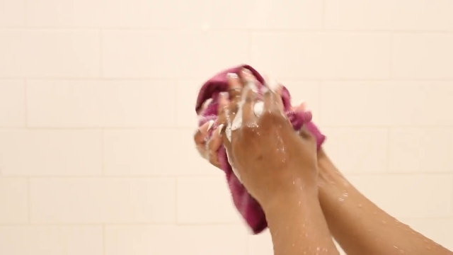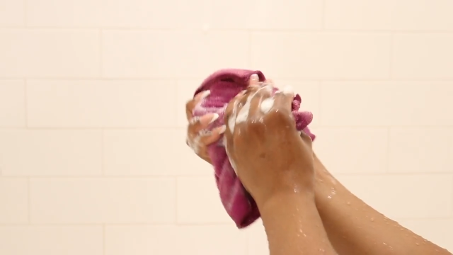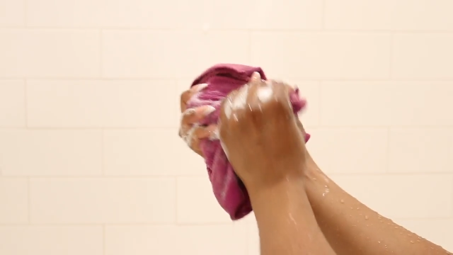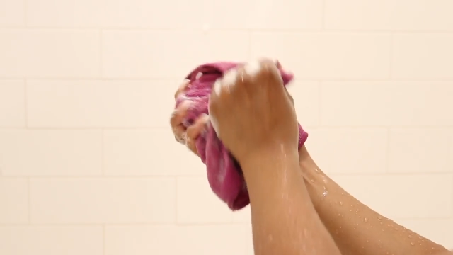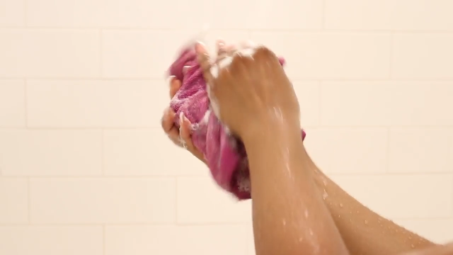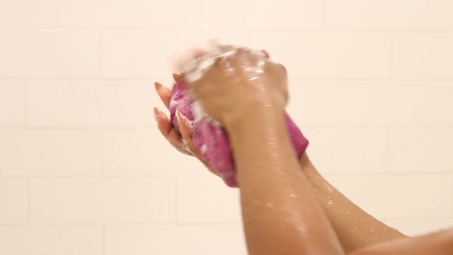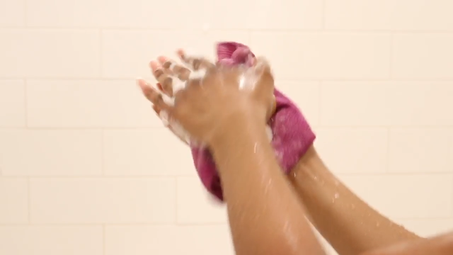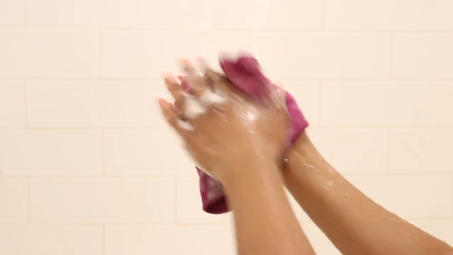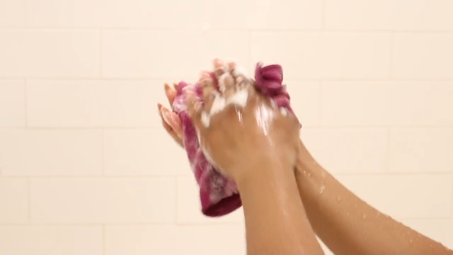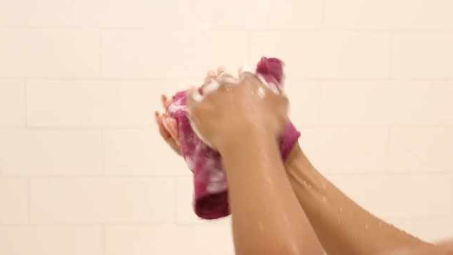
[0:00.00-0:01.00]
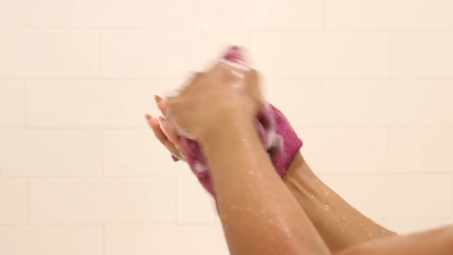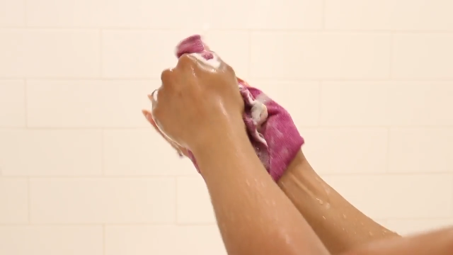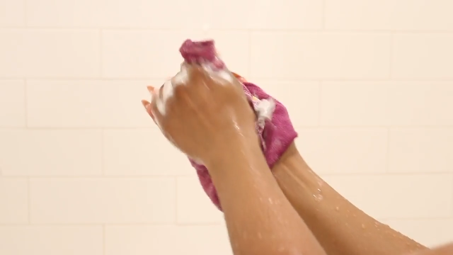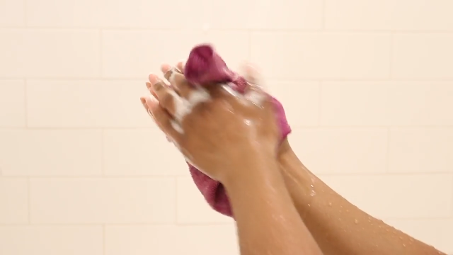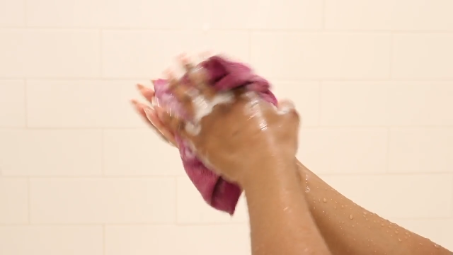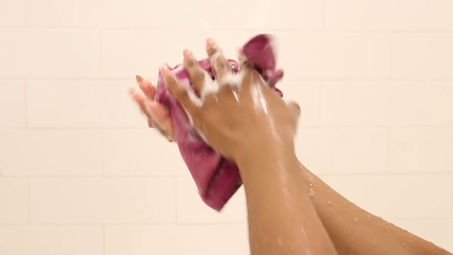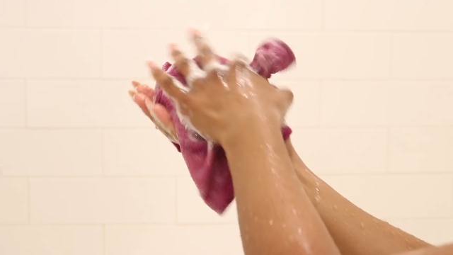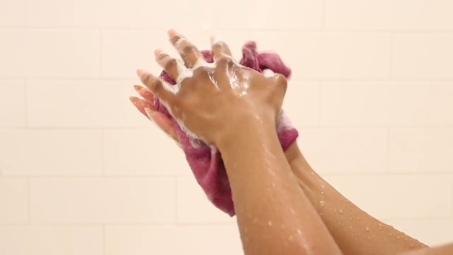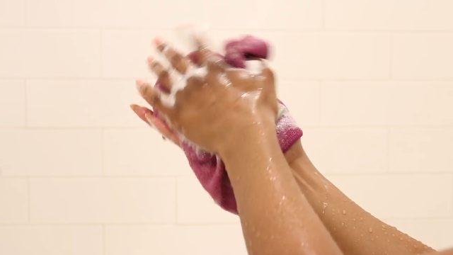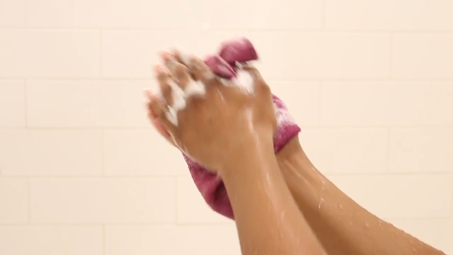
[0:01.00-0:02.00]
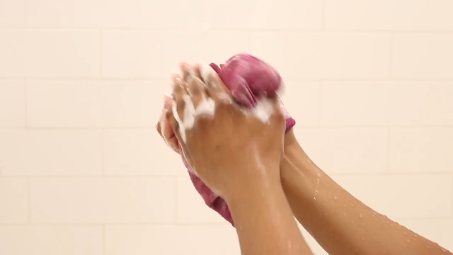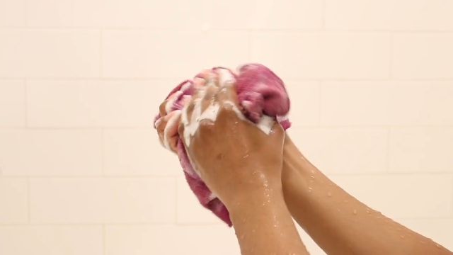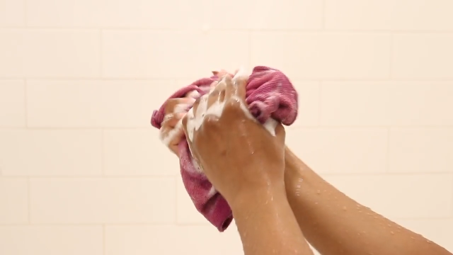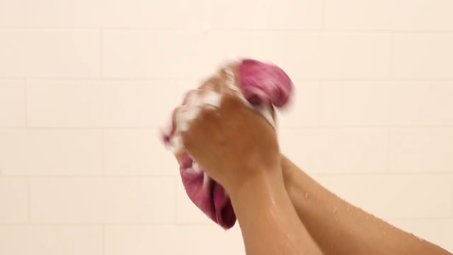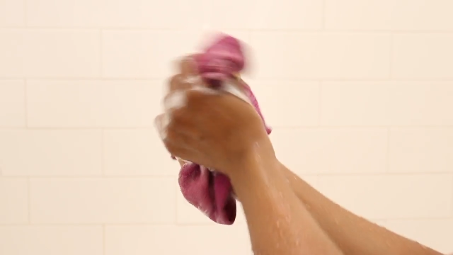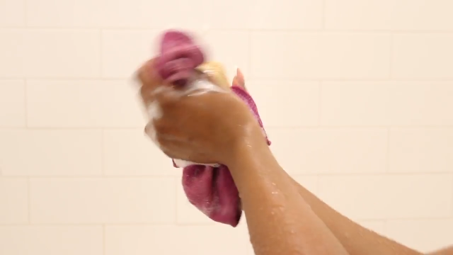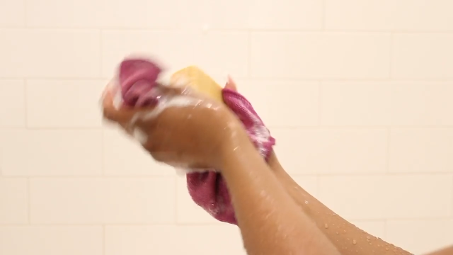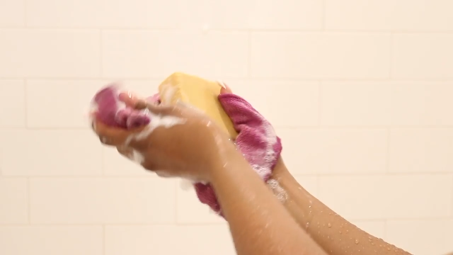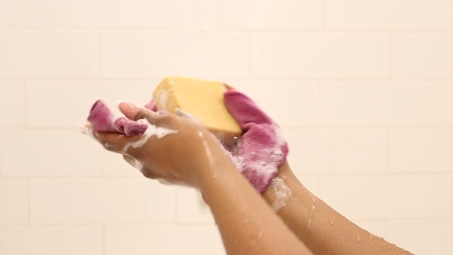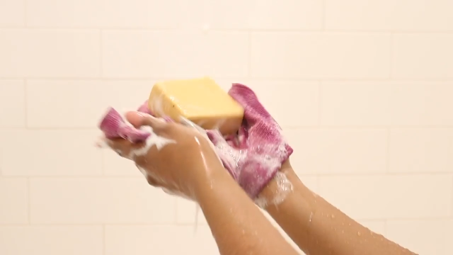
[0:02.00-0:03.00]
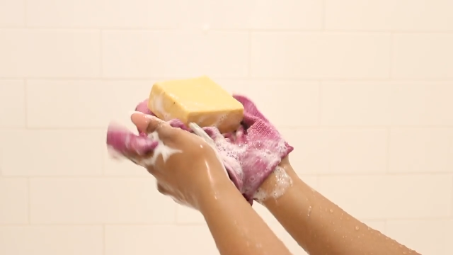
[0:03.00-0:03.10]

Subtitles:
No face is visible, so there are no lips to read.